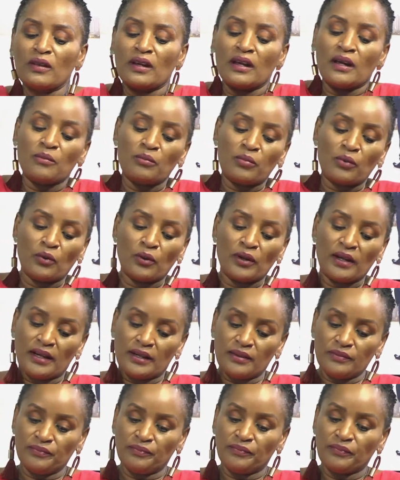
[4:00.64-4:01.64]
the
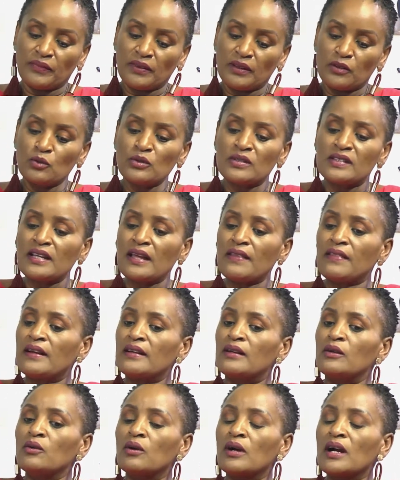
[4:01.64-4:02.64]
employer to say
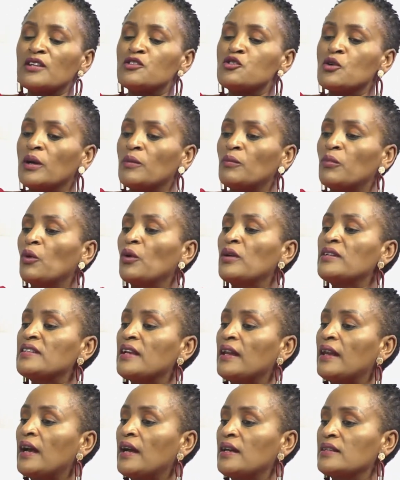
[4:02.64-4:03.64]
that, look at your employees
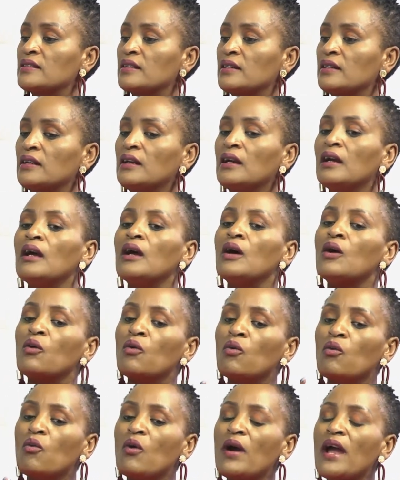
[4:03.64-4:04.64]
and ask,
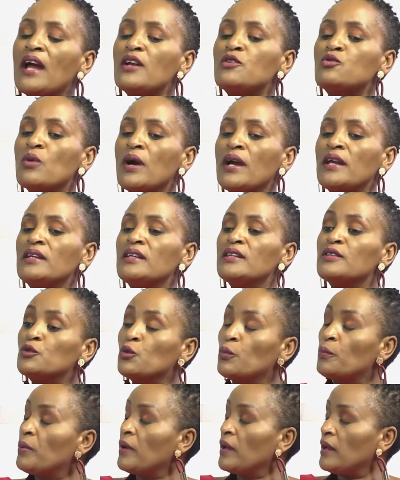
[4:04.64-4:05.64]
where do I need to
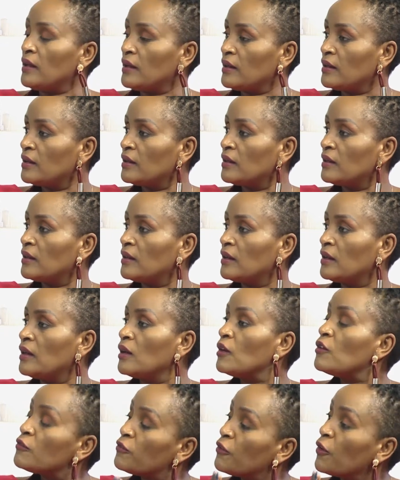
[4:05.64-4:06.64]
pay
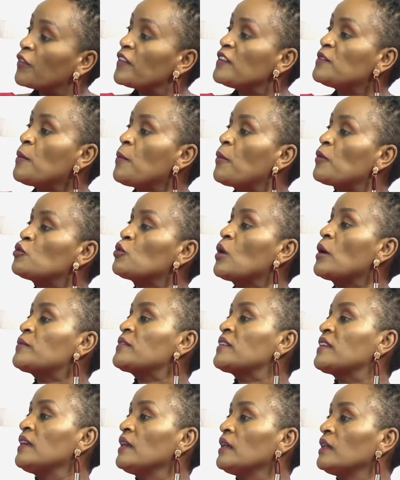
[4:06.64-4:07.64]
for these people to
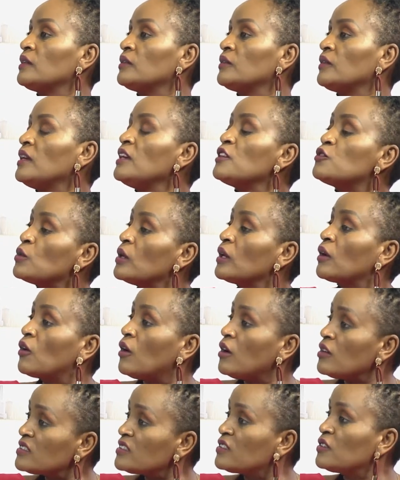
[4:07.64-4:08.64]
upskill? It will
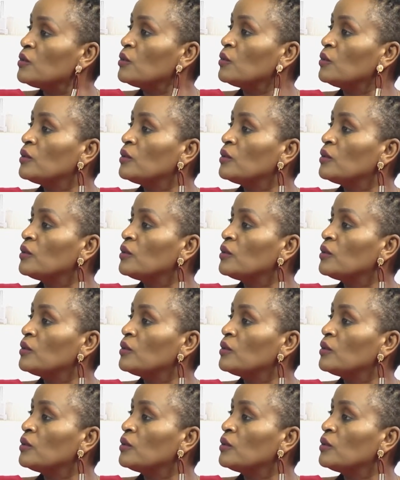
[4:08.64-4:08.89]
cost you.